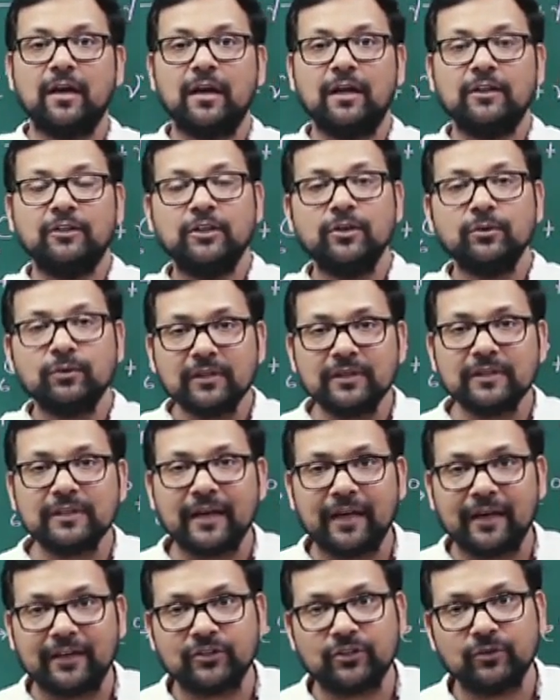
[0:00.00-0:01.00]
nuclear
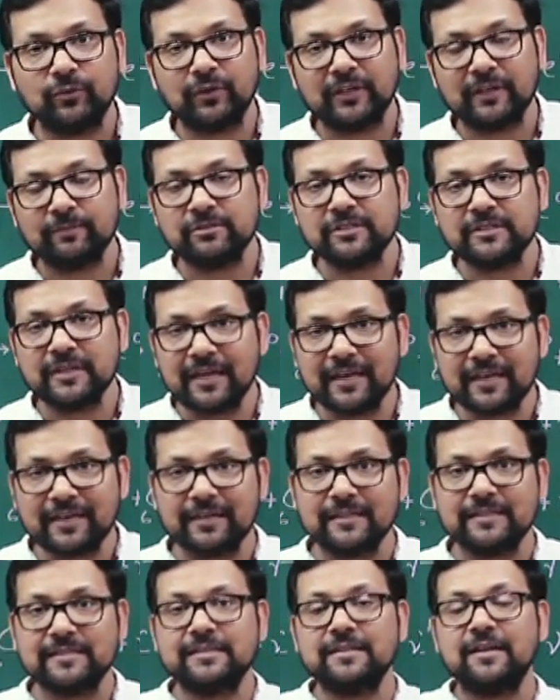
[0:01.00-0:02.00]
reaction. What I'm
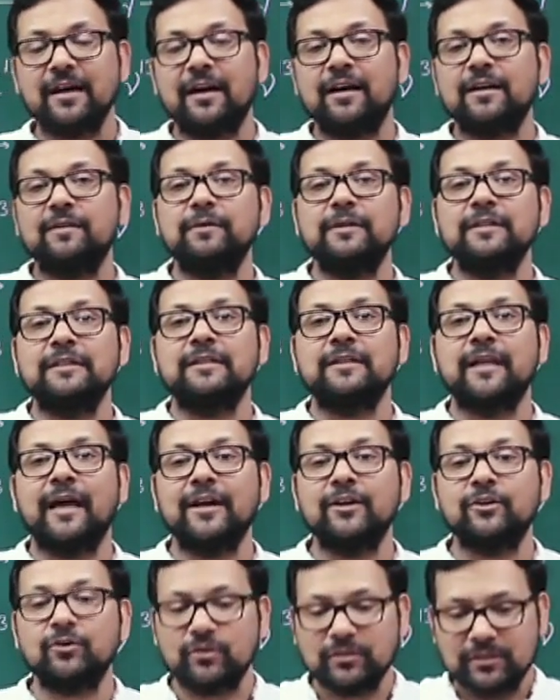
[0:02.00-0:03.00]
saying is
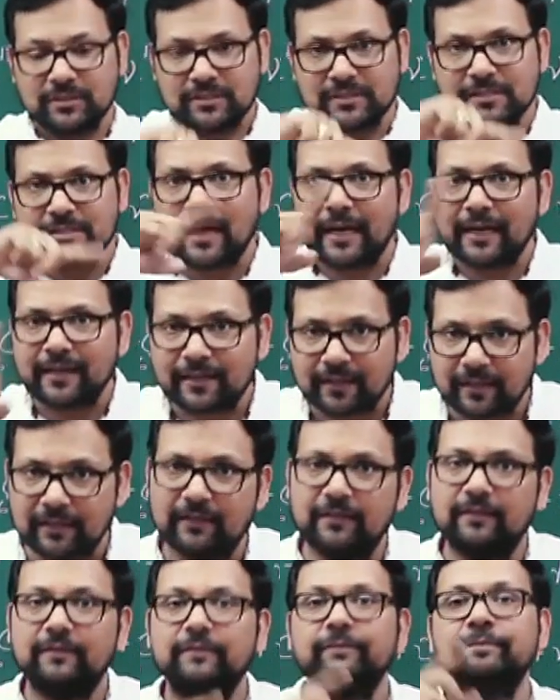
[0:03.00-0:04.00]
carbon-nitrogen
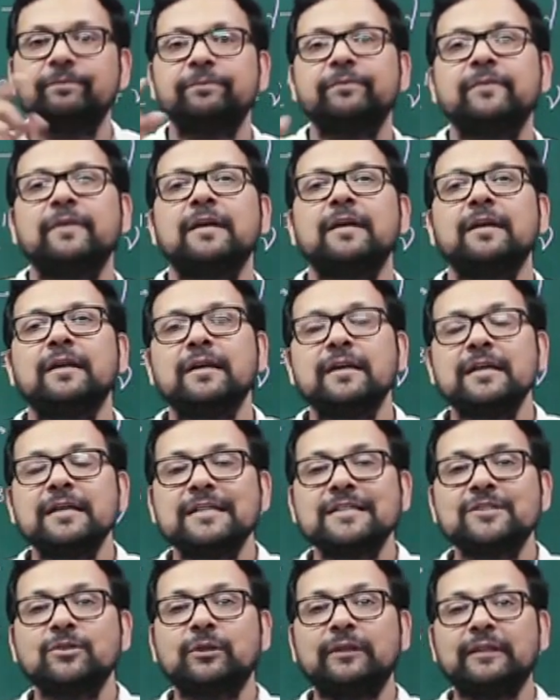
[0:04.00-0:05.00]
cycle.
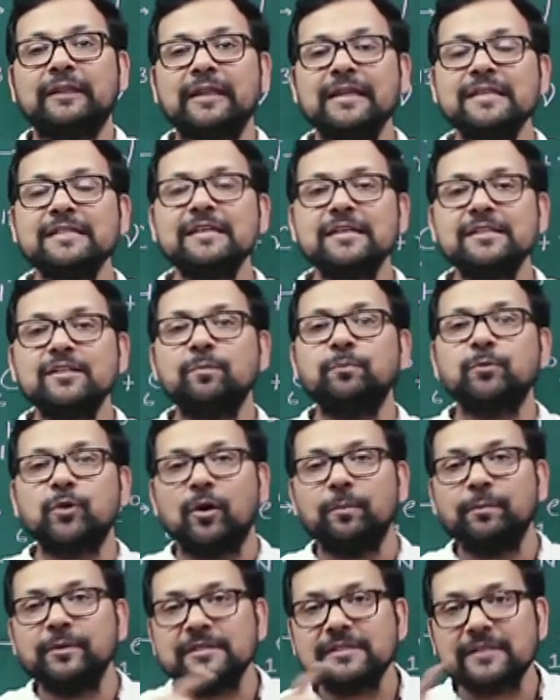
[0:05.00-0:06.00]
So this is a
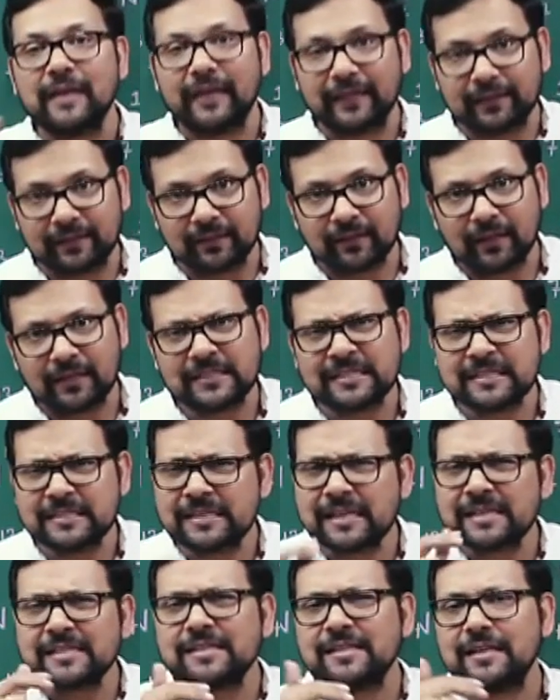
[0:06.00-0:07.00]
proper cycle, a
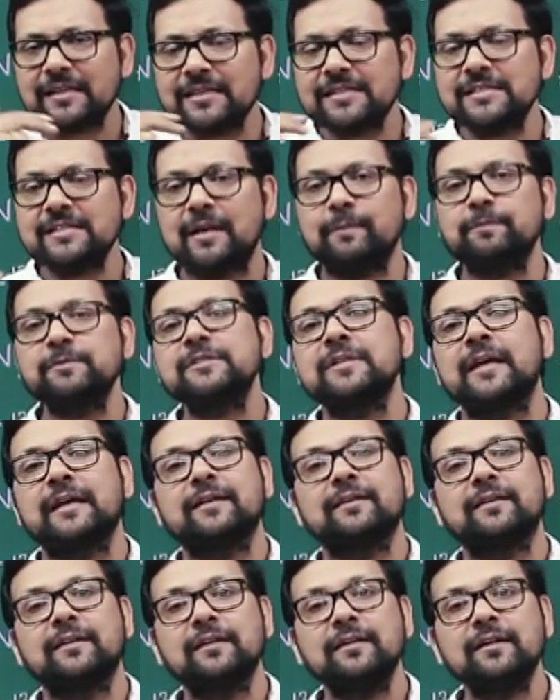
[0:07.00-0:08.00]
6-step
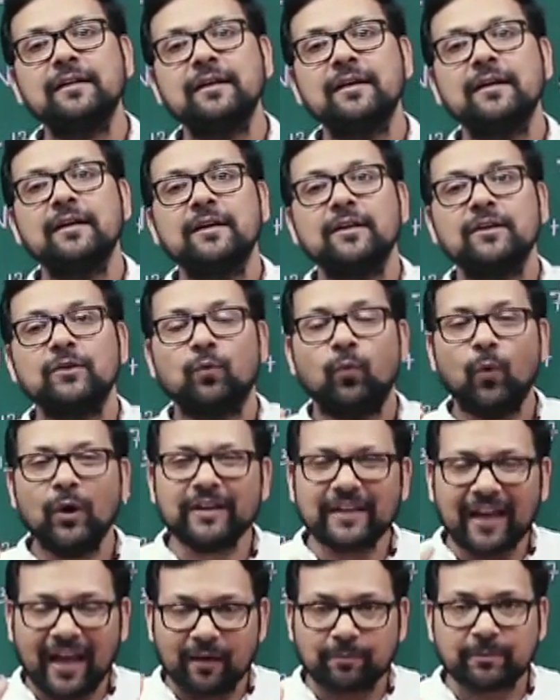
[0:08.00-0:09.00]
cycle.
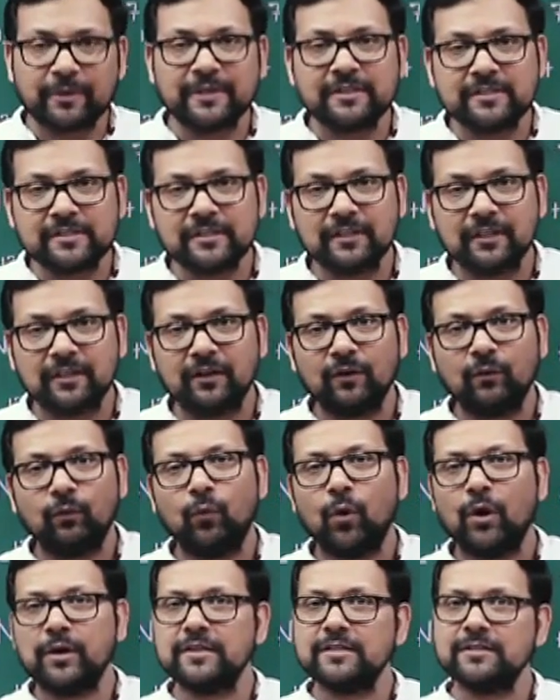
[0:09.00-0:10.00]
What happens here?
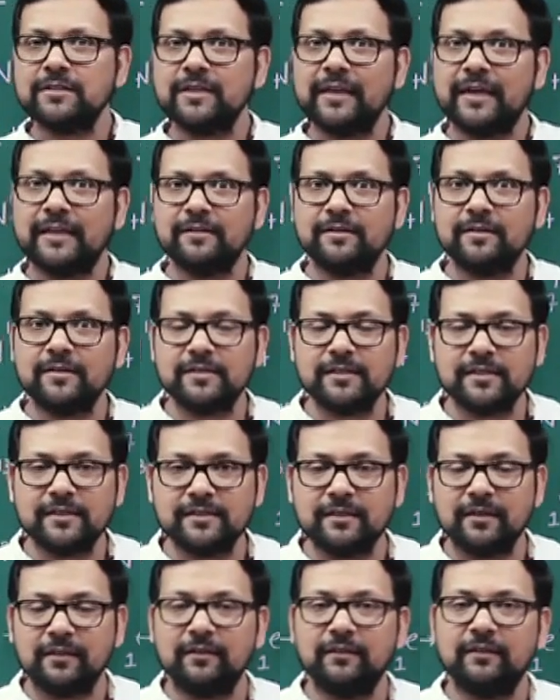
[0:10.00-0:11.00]
What is the
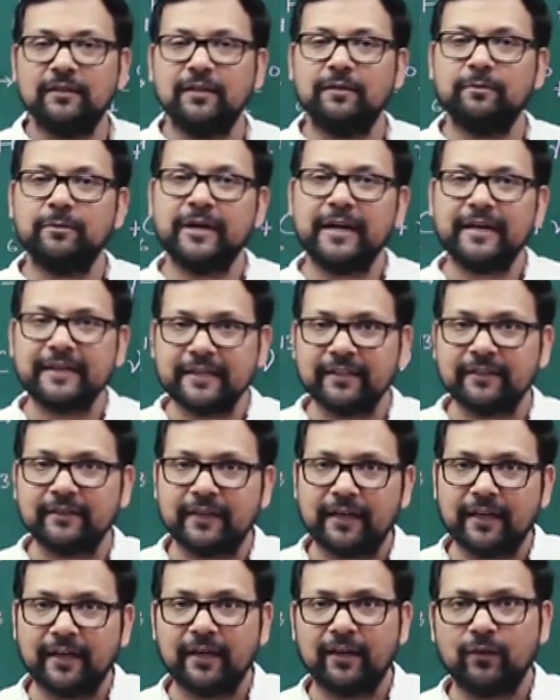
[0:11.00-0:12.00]
energies liberating
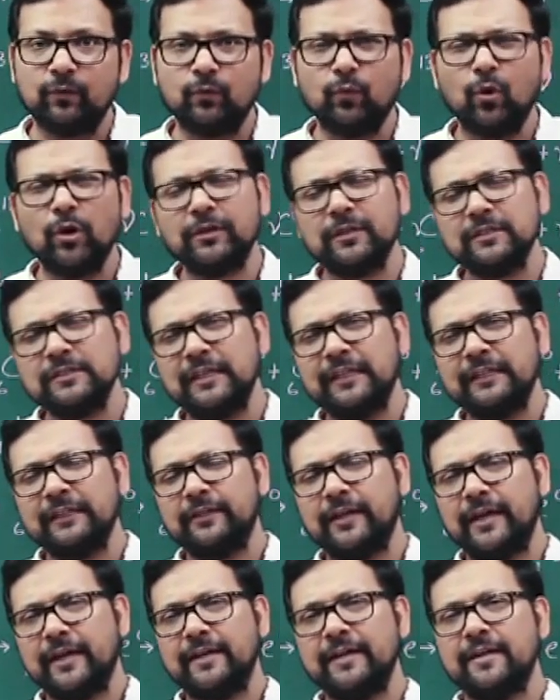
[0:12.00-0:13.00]
there? What are the
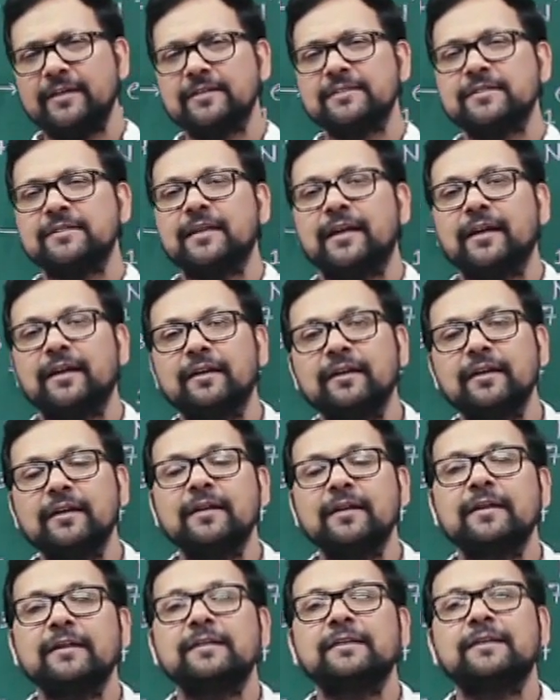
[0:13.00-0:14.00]
ingredients there?
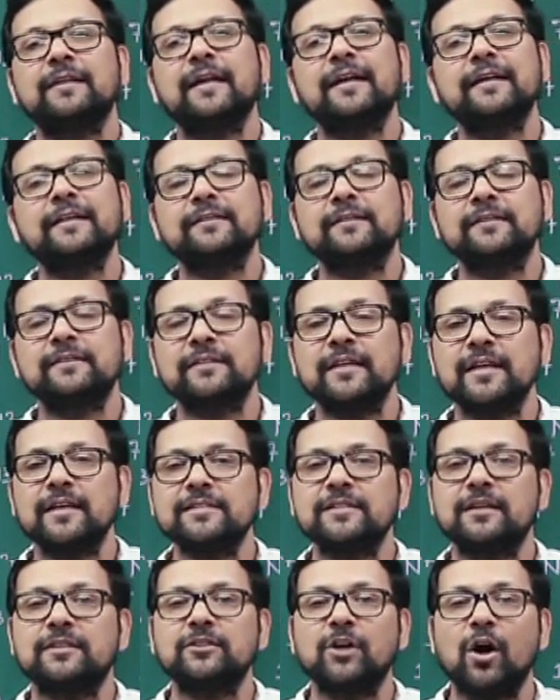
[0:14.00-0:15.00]
That
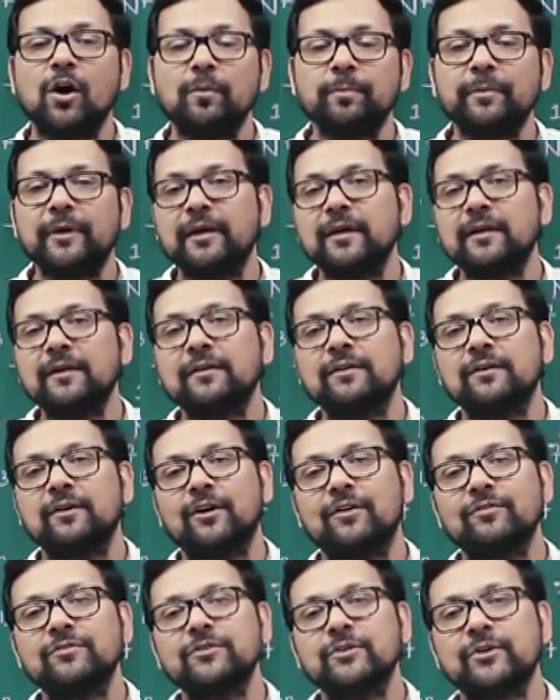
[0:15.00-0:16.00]
says the topic
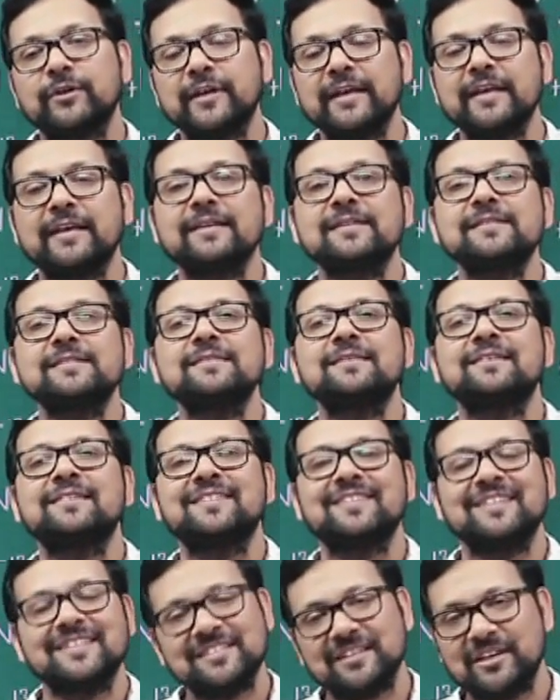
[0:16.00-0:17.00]
of today's
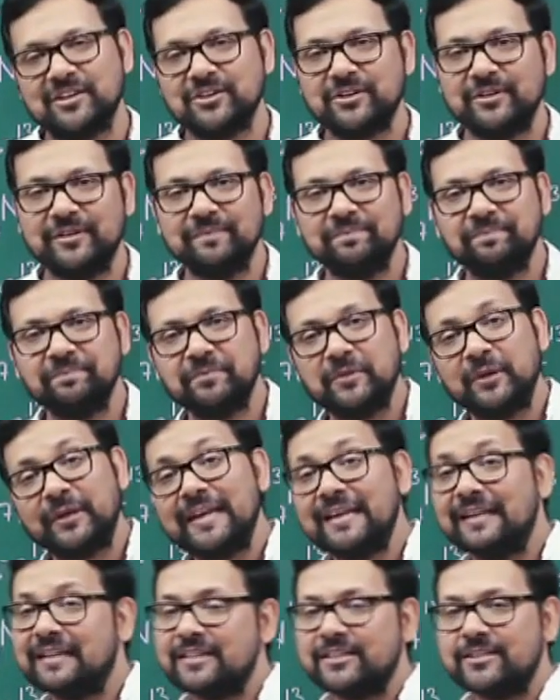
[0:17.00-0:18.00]
discussion.
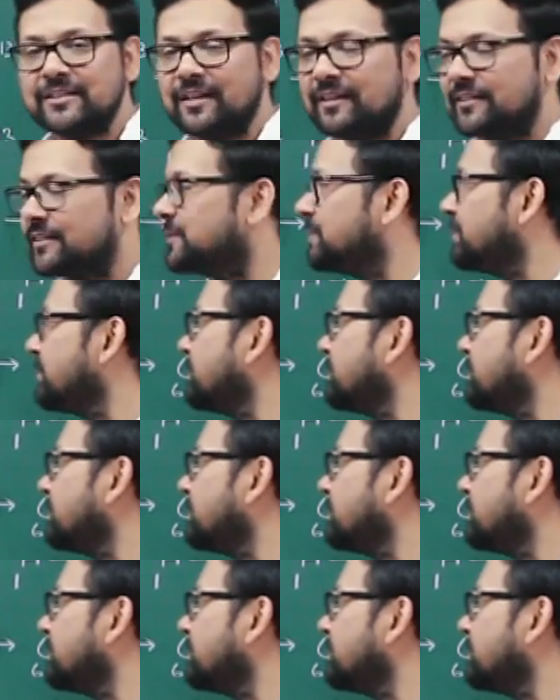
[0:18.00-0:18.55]
Okay, let's start.